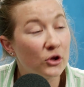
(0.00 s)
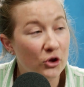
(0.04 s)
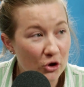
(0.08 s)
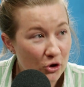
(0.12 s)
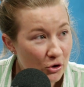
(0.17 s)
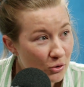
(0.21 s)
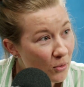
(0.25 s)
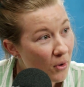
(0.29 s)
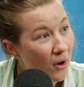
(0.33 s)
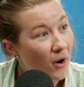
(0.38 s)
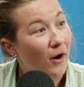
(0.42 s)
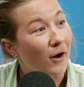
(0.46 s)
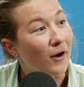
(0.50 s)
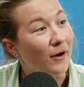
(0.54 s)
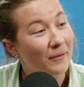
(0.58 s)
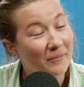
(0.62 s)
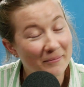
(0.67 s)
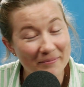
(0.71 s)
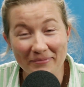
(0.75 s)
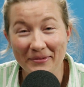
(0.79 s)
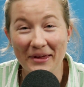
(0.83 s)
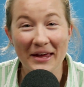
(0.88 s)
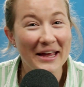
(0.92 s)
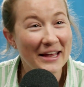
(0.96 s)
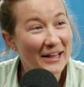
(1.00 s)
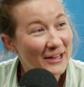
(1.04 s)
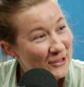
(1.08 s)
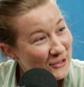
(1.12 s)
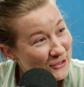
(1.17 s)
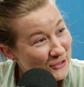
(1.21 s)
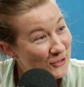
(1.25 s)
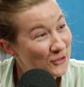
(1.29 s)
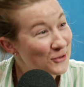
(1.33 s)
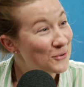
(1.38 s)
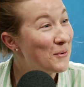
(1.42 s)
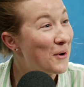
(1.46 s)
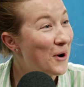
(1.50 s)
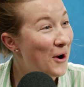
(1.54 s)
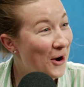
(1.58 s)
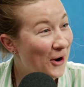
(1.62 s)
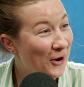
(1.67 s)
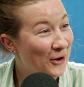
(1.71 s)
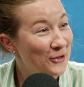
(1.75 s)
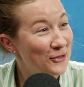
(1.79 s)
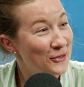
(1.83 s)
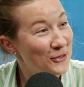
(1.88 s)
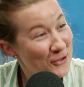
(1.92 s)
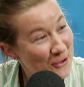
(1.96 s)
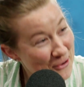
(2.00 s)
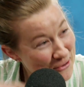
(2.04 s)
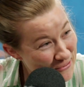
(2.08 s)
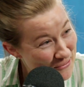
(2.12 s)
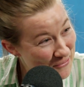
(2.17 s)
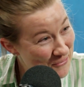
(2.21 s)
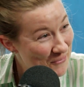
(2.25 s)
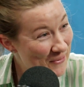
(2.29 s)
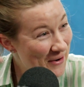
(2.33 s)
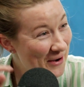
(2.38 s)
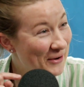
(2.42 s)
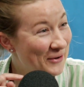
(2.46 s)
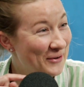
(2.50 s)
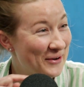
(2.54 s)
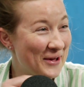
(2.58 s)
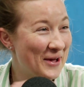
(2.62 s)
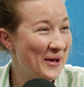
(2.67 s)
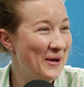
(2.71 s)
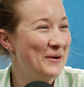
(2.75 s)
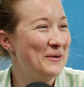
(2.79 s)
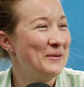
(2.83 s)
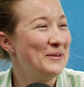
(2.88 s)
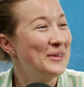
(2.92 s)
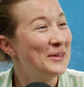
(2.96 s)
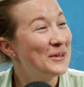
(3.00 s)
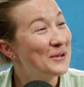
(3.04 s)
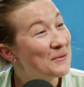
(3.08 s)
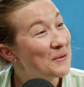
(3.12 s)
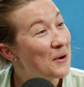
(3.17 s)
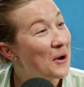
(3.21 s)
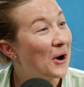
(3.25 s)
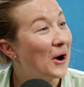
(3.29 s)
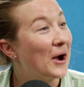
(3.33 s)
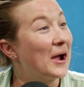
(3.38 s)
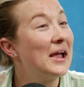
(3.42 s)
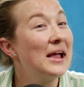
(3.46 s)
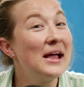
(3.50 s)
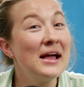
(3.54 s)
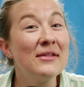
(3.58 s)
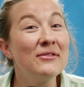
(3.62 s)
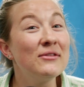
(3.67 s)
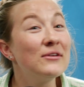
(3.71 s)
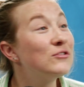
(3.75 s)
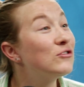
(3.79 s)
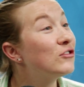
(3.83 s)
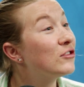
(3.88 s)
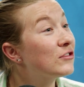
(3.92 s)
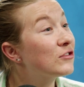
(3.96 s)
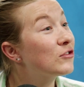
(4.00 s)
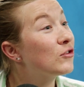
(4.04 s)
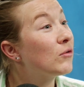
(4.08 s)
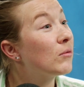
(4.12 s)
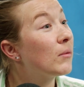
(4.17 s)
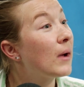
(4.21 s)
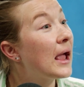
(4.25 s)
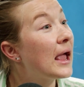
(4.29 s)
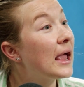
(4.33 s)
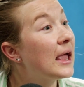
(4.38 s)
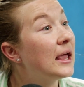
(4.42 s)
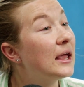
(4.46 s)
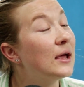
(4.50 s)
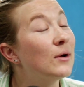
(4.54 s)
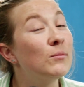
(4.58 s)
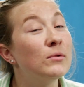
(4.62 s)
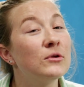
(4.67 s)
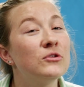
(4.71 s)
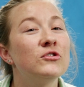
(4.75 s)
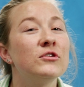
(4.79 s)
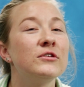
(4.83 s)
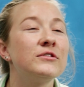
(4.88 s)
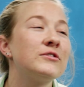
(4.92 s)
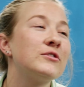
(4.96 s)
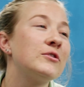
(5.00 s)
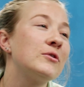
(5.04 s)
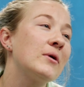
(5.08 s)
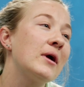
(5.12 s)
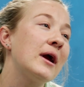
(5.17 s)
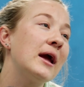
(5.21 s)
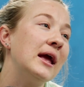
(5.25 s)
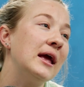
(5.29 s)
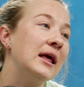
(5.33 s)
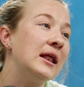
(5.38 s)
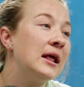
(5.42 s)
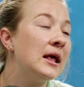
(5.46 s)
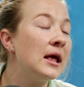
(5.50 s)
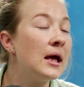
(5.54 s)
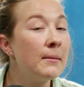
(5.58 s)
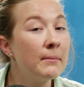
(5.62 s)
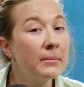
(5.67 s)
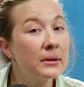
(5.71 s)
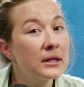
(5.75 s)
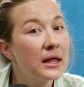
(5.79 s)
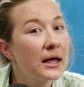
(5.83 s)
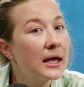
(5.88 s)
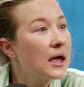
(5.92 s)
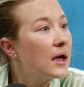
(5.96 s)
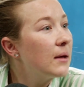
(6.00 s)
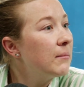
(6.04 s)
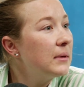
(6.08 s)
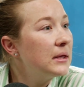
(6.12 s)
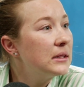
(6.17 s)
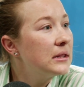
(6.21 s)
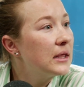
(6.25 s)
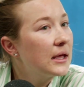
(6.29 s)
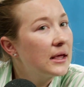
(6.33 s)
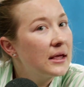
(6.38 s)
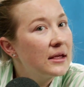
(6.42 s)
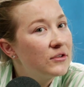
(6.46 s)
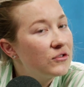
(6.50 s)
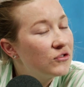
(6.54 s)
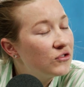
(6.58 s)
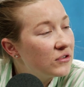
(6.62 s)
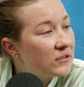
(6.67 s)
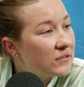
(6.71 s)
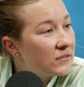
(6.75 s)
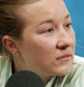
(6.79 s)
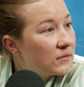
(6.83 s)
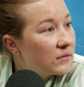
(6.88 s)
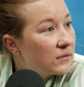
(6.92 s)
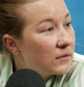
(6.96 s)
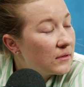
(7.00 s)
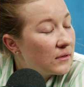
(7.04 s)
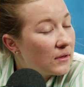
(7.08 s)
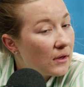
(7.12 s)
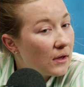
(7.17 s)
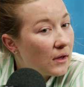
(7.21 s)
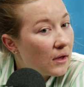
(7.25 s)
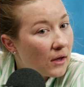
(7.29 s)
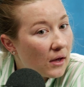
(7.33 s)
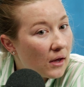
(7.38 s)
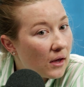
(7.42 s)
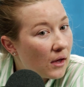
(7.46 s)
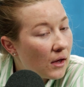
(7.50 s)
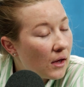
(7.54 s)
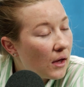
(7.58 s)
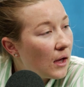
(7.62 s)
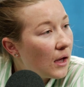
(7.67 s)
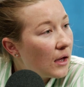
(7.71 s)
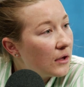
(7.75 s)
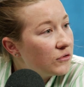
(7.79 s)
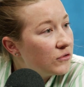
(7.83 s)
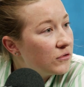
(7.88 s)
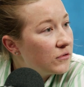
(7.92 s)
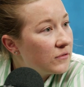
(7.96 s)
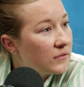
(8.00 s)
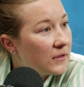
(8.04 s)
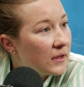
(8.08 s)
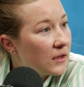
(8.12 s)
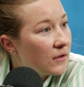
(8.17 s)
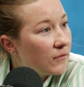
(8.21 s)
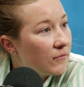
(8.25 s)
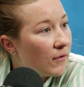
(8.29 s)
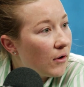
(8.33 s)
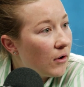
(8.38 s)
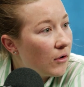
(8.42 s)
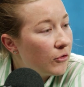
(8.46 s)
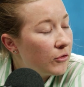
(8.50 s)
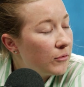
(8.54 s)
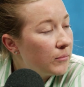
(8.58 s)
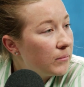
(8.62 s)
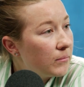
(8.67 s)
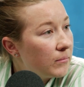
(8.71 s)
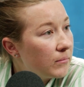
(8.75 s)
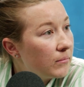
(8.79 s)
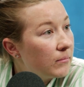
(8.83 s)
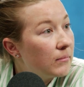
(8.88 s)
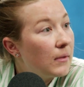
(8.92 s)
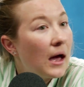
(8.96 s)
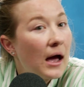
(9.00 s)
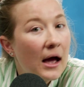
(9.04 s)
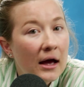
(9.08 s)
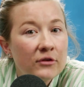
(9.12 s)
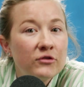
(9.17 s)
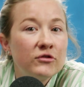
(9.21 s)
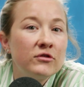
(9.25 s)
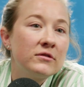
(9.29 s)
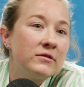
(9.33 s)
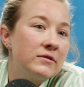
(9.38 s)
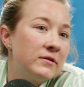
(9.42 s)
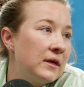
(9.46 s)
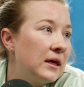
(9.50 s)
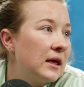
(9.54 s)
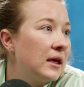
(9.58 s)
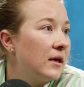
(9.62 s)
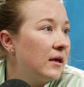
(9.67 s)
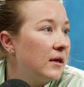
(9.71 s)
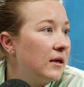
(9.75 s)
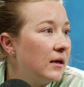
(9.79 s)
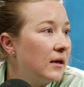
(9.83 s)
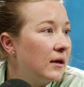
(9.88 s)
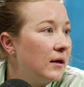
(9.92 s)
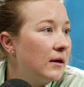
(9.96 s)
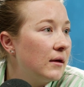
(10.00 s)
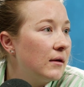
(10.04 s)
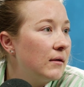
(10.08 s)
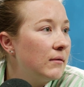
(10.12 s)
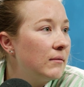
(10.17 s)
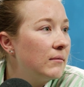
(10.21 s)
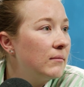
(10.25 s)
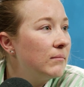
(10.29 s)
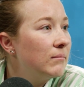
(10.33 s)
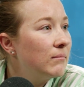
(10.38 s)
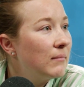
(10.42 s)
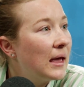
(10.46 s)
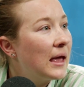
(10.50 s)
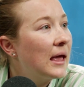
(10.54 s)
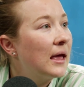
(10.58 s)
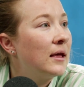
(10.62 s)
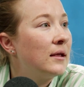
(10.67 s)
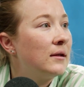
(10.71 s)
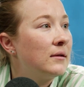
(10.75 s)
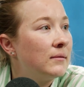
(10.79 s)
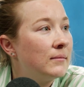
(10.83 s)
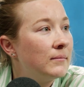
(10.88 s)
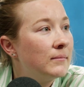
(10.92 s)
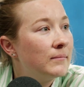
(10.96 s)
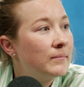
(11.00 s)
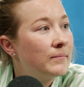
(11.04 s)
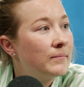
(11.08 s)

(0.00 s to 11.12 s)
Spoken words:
You are. You are. You weirdo. You are. That's just great, which is great. But, like, I mean, like, it's just, I just think of all the, I just think, man,